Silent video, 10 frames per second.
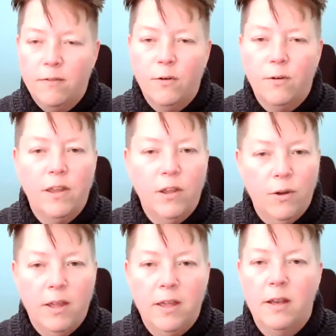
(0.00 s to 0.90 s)
or that you're
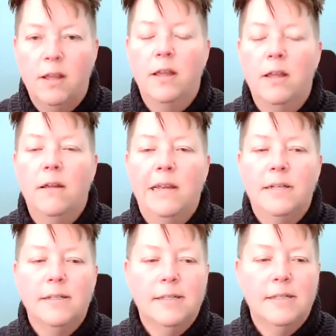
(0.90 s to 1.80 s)
in.
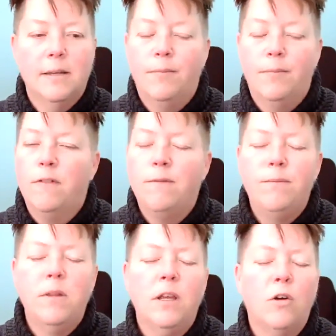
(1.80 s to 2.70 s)
It's a simple,
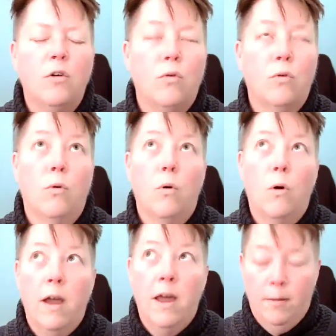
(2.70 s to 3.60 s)

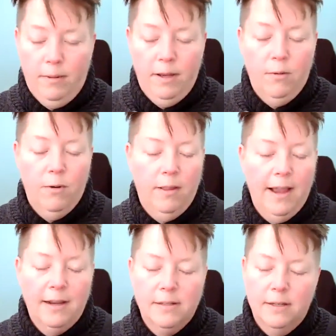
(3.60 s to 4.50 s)
incredibly
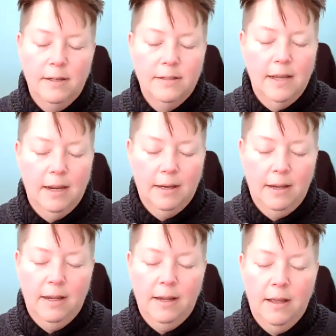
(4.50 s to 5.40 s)
relaxing
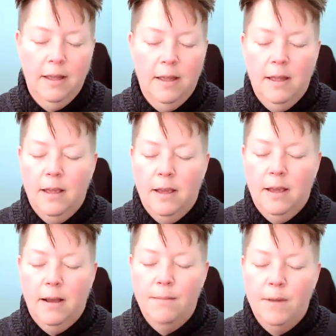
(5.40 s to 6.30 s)
technique.
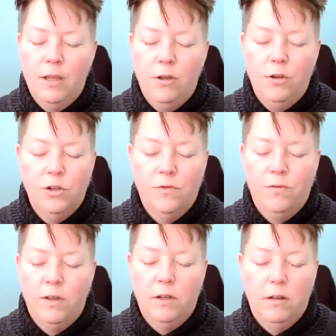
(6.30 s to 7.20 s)
And you just
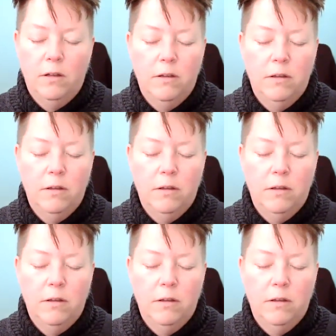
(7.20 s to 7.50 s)
feel,